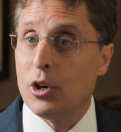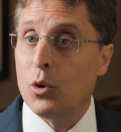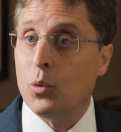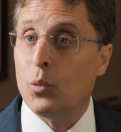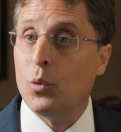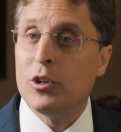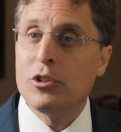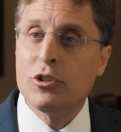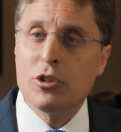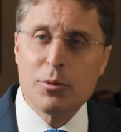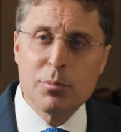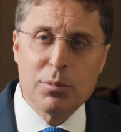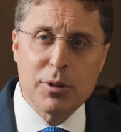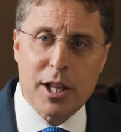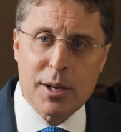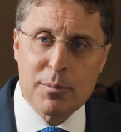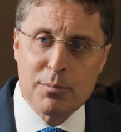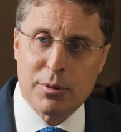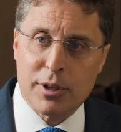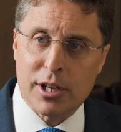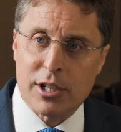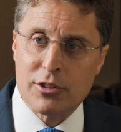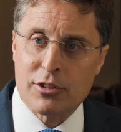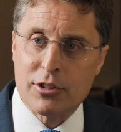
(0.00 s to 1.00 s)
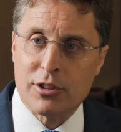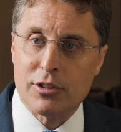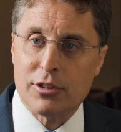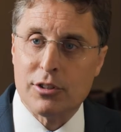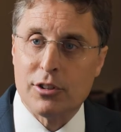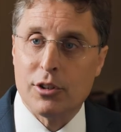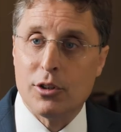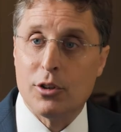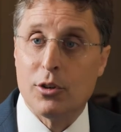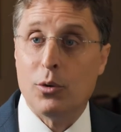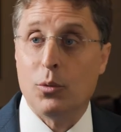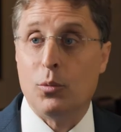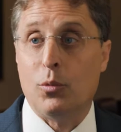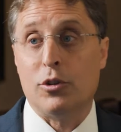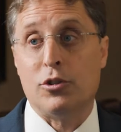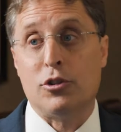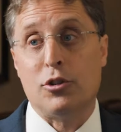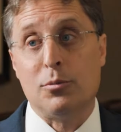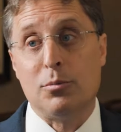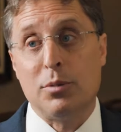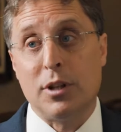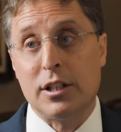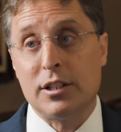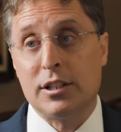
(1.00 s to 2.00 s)
What's your blood pressure? What's
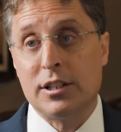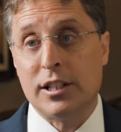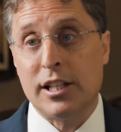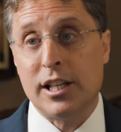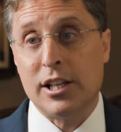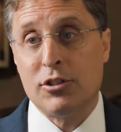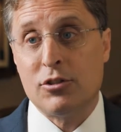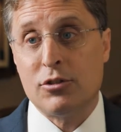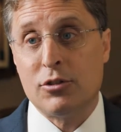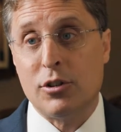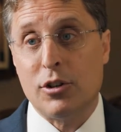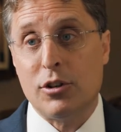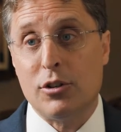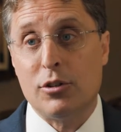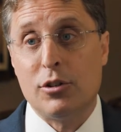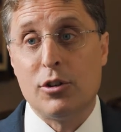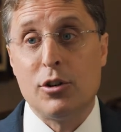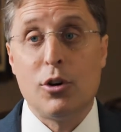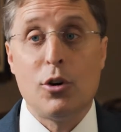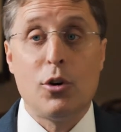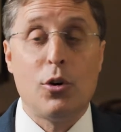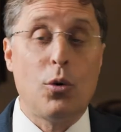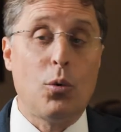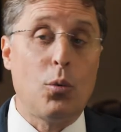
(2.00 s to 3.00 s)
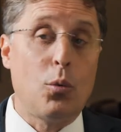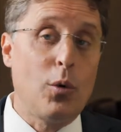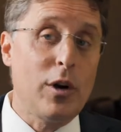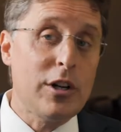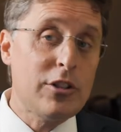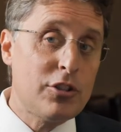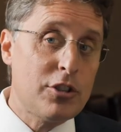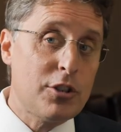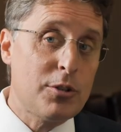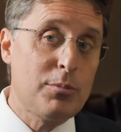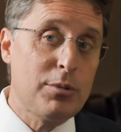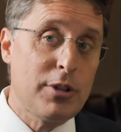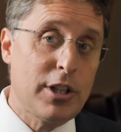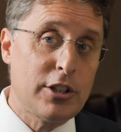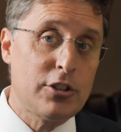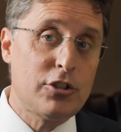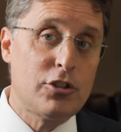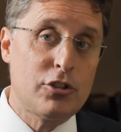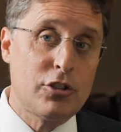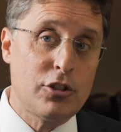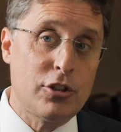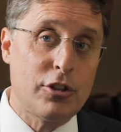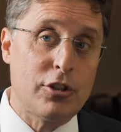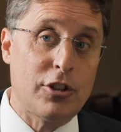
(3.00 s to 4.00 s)
your blood cholesterol? What's your blood
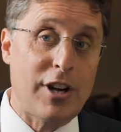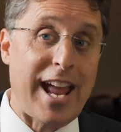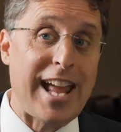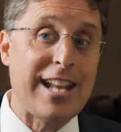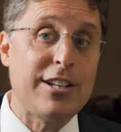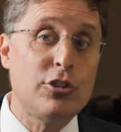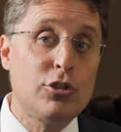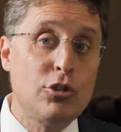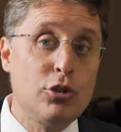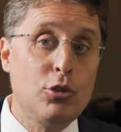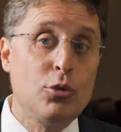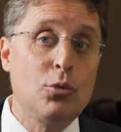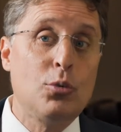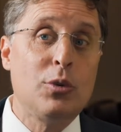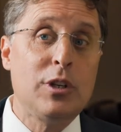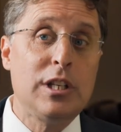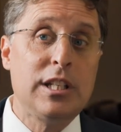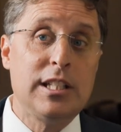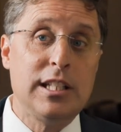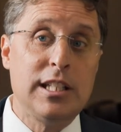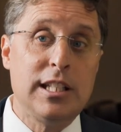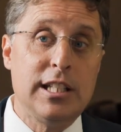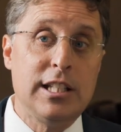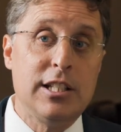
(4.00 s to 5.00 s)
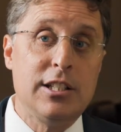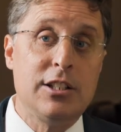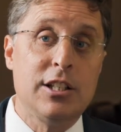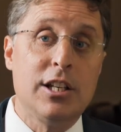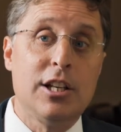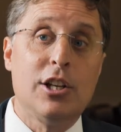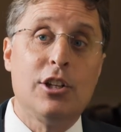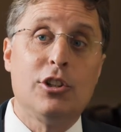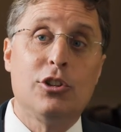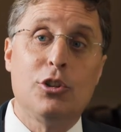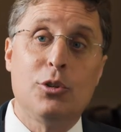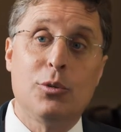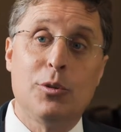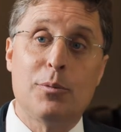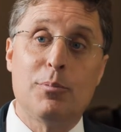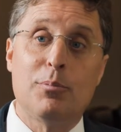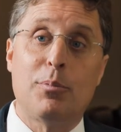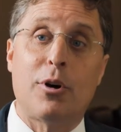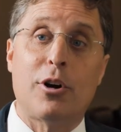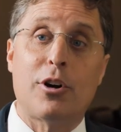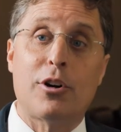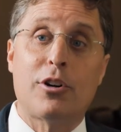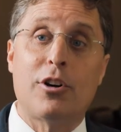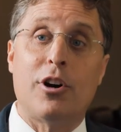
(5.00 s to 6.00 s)
sugar? And do we need to
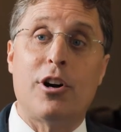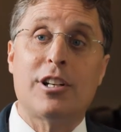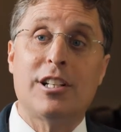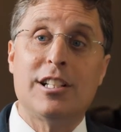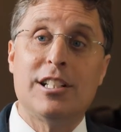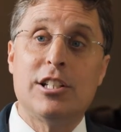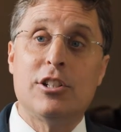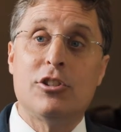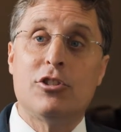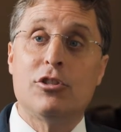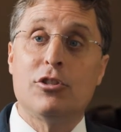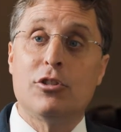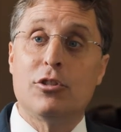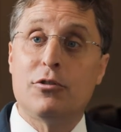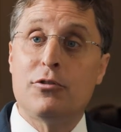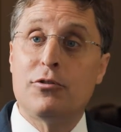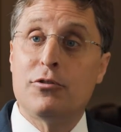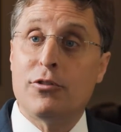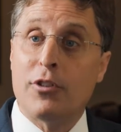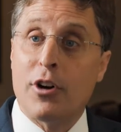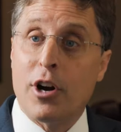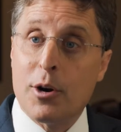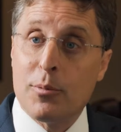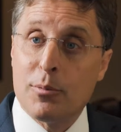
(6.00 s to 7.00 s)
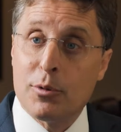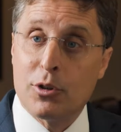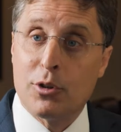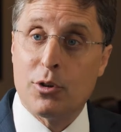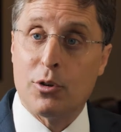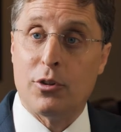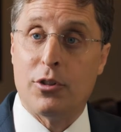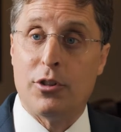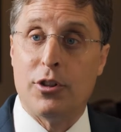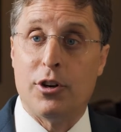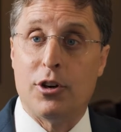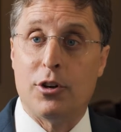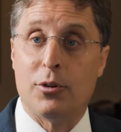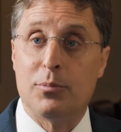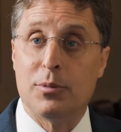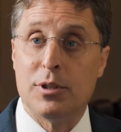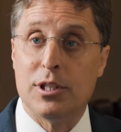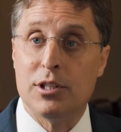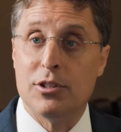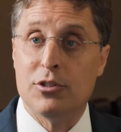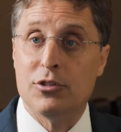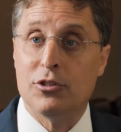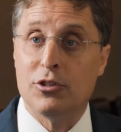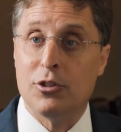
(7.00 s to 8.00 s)
embark on additional
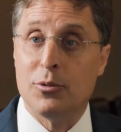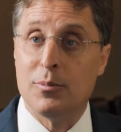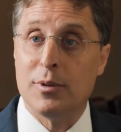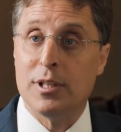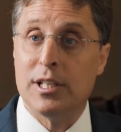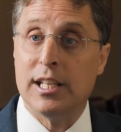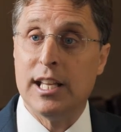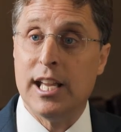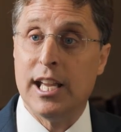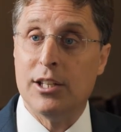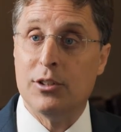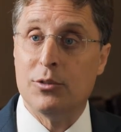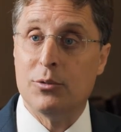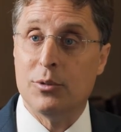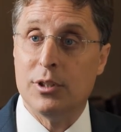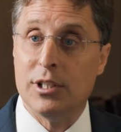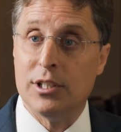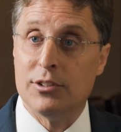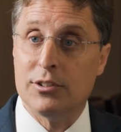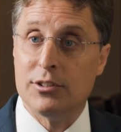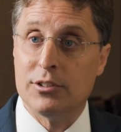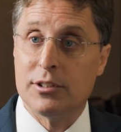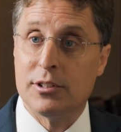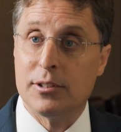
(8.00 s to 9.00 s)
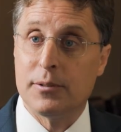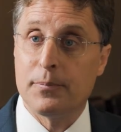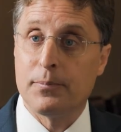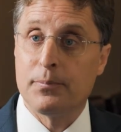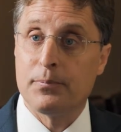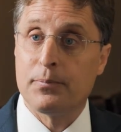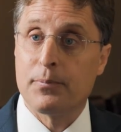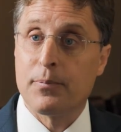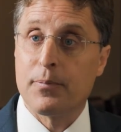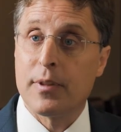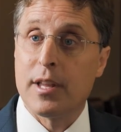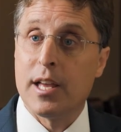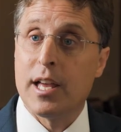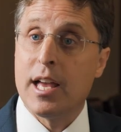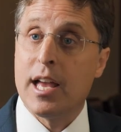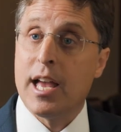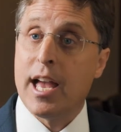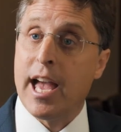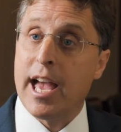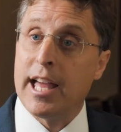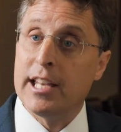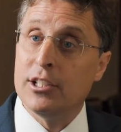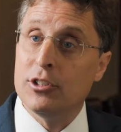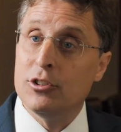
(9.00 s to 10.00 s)
pharmacotherapies to mitigate risk?
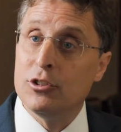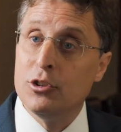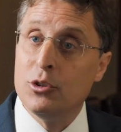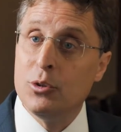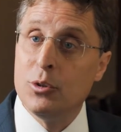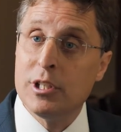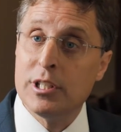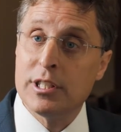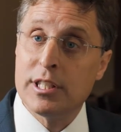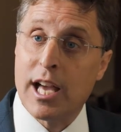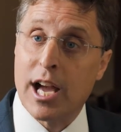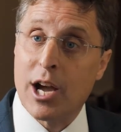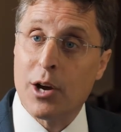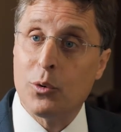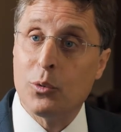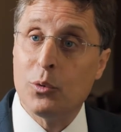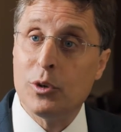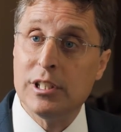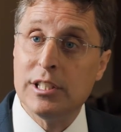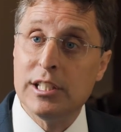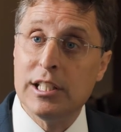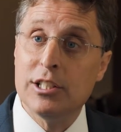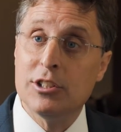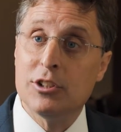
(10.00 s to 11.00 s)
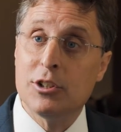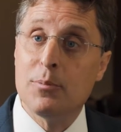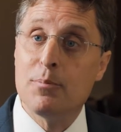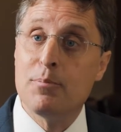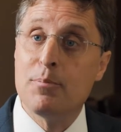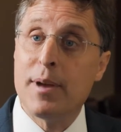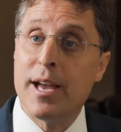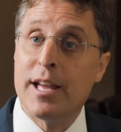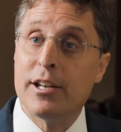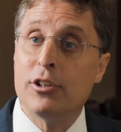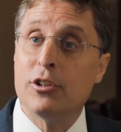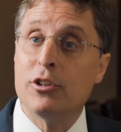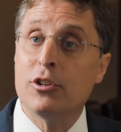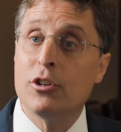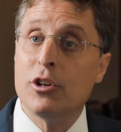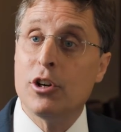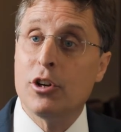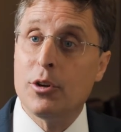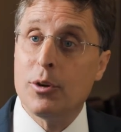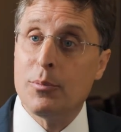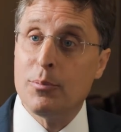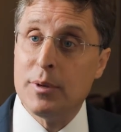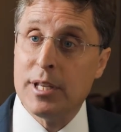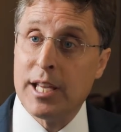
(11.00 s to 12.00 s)
And in doing that, we need to better
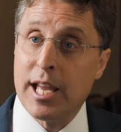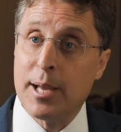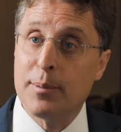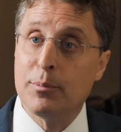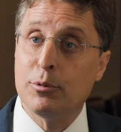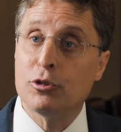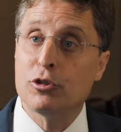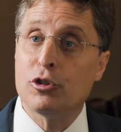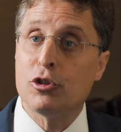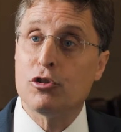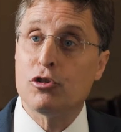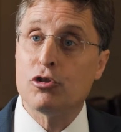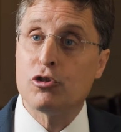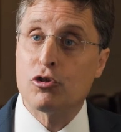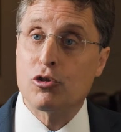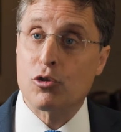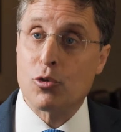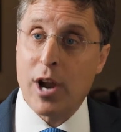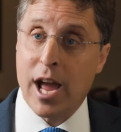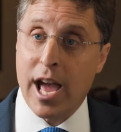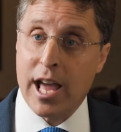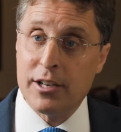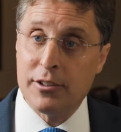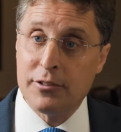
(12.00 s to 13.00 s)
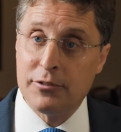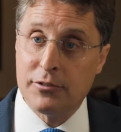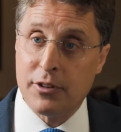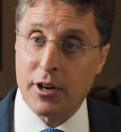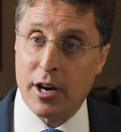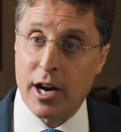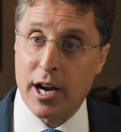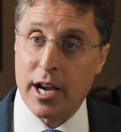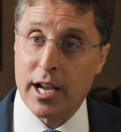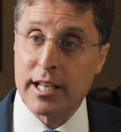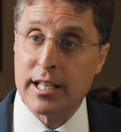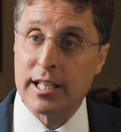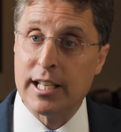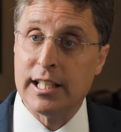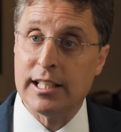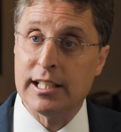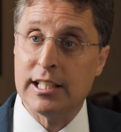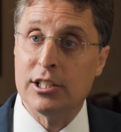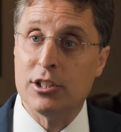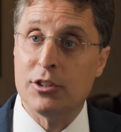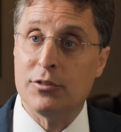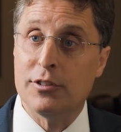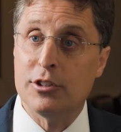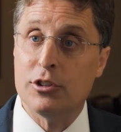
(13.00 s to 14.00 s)
be able to stratify an
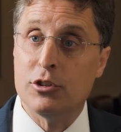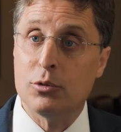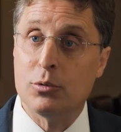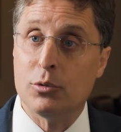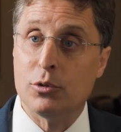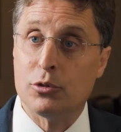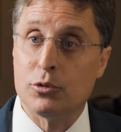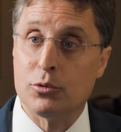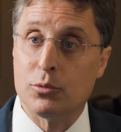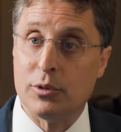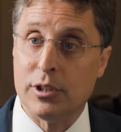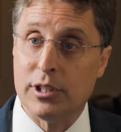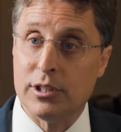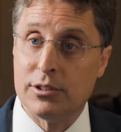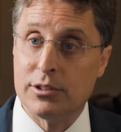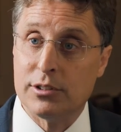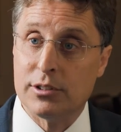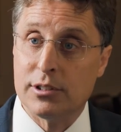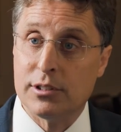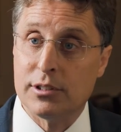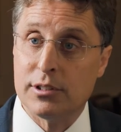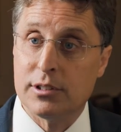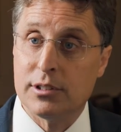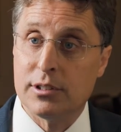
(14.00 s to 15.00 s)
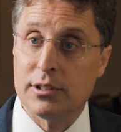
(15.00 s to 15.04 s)
individual's risk.